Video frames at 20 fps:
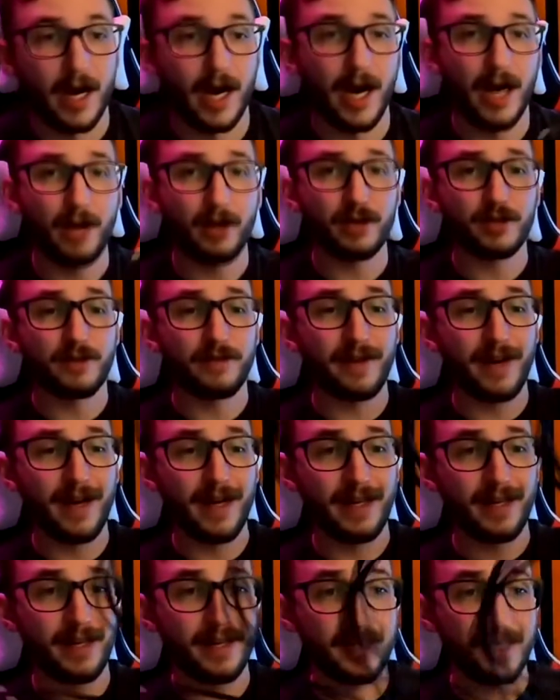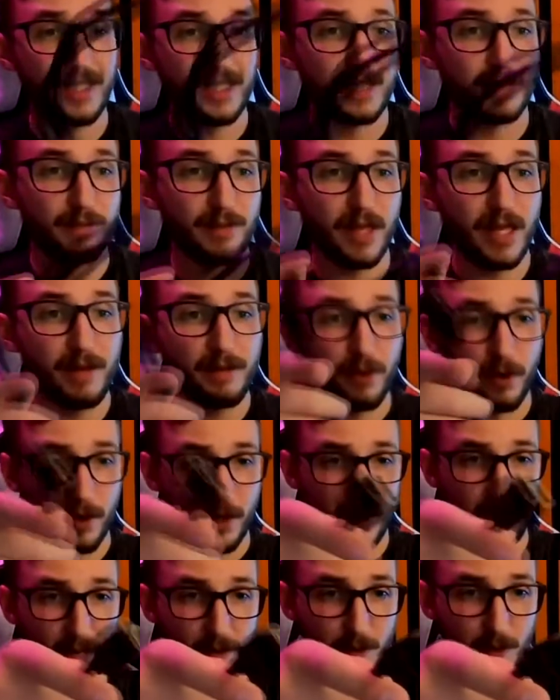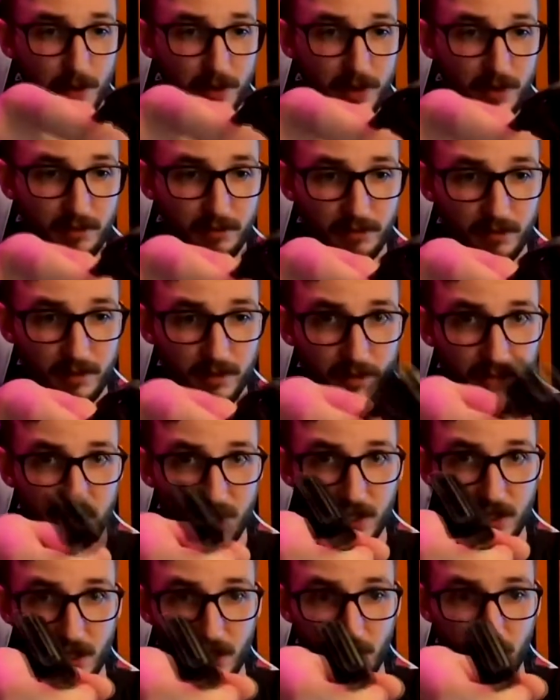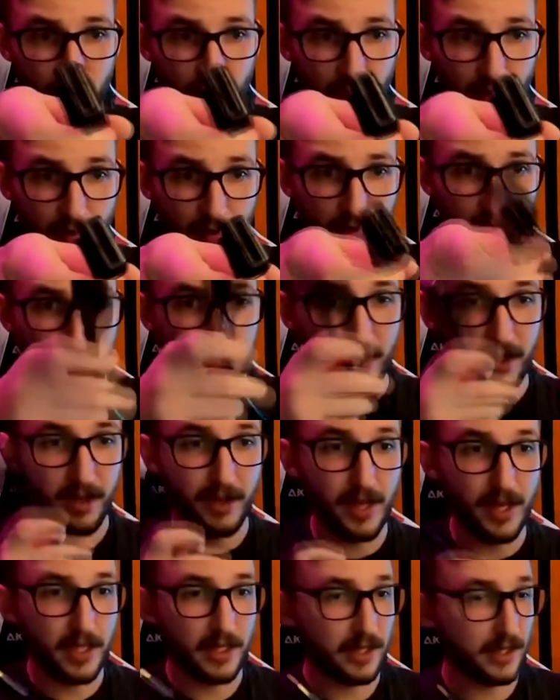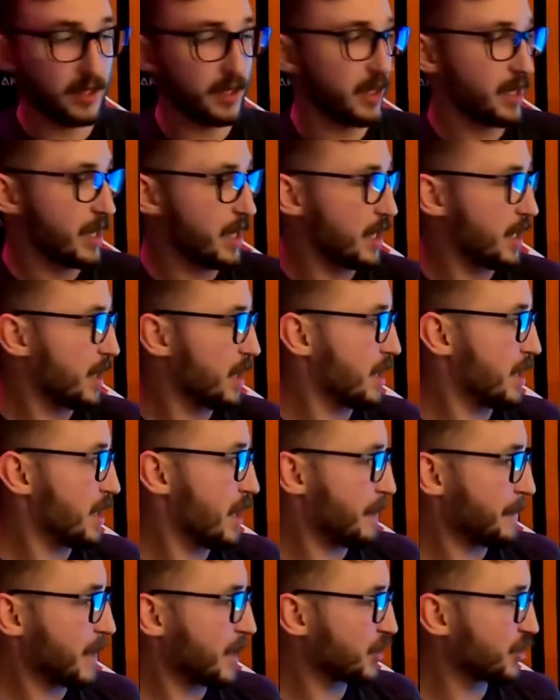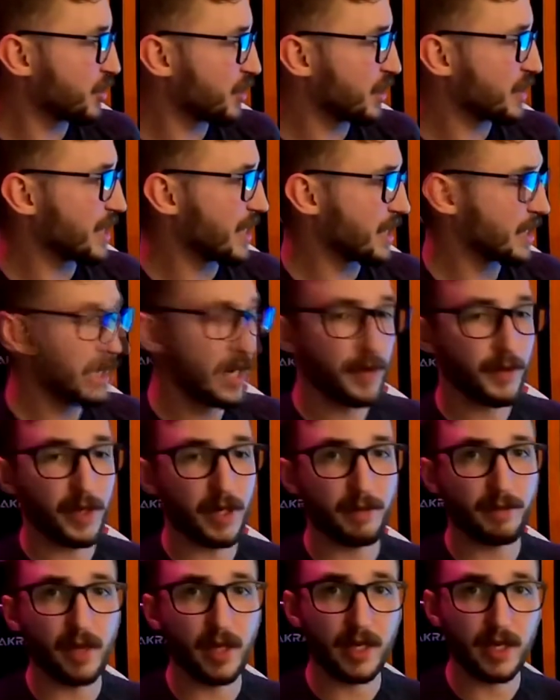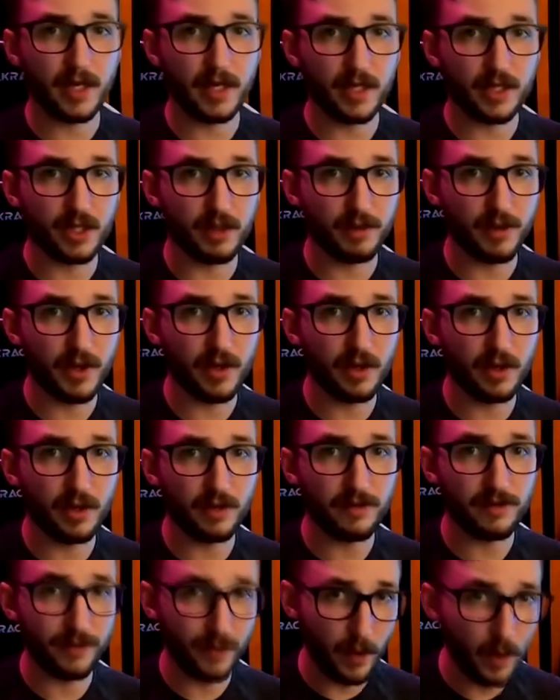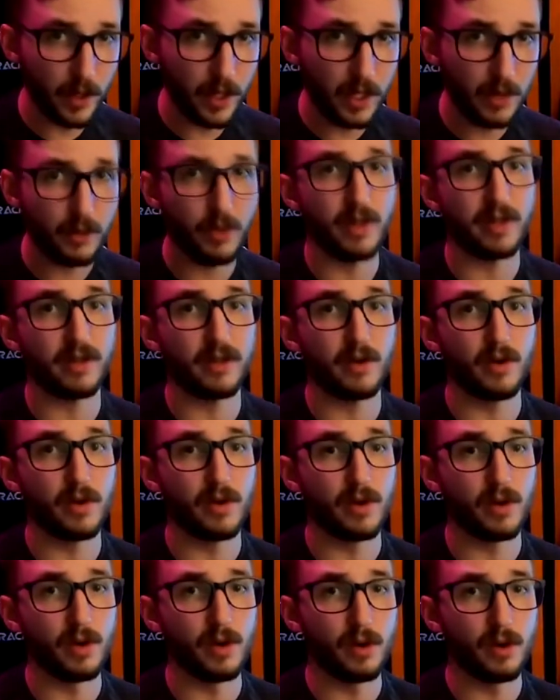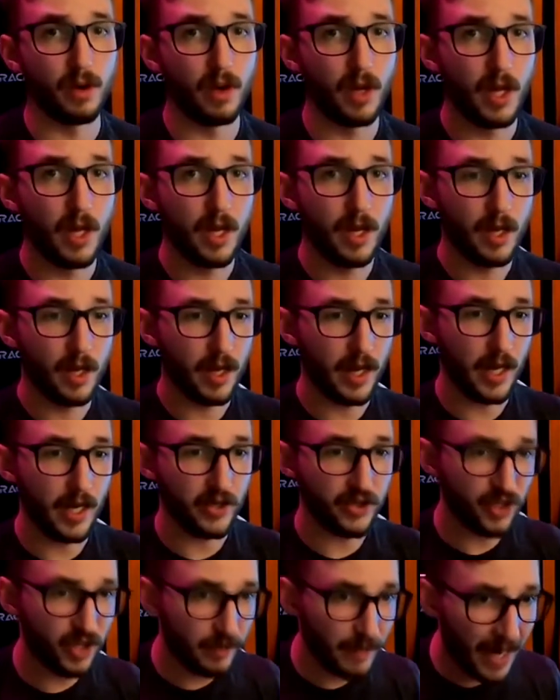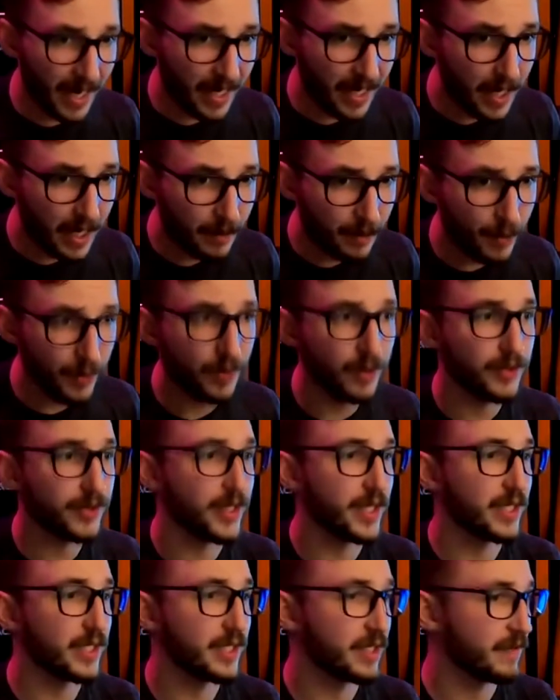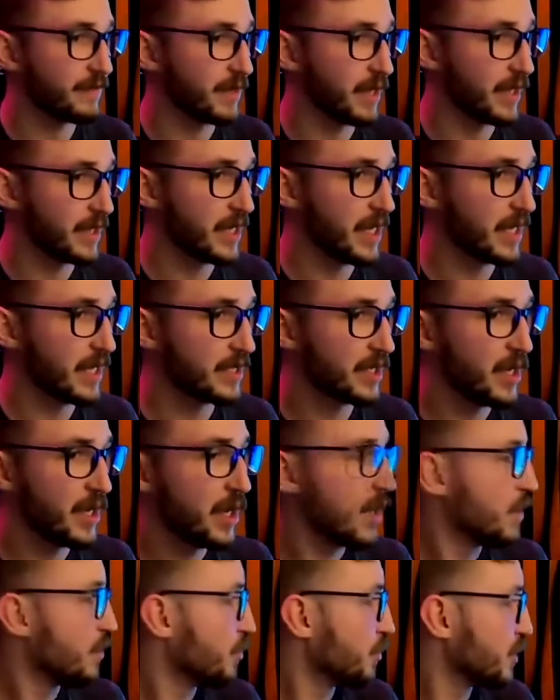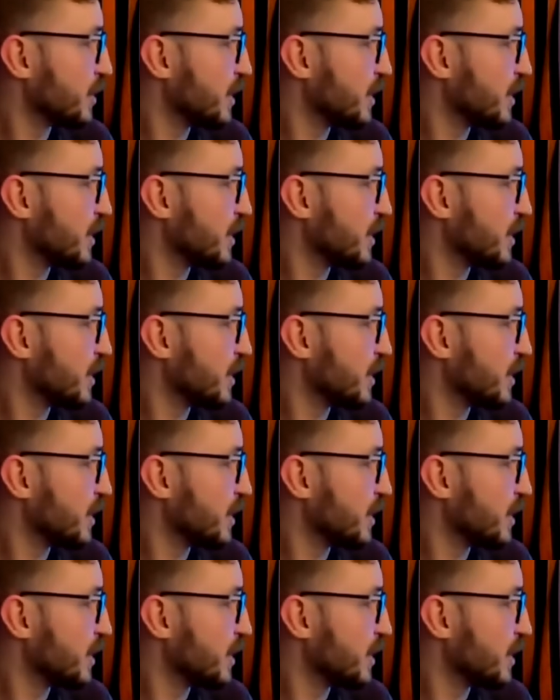I also find DisplayPort cables. So this, I'm not sure exactly how we're going to plug in this computer fully with the whole HDMI cables and stuff like that. We'll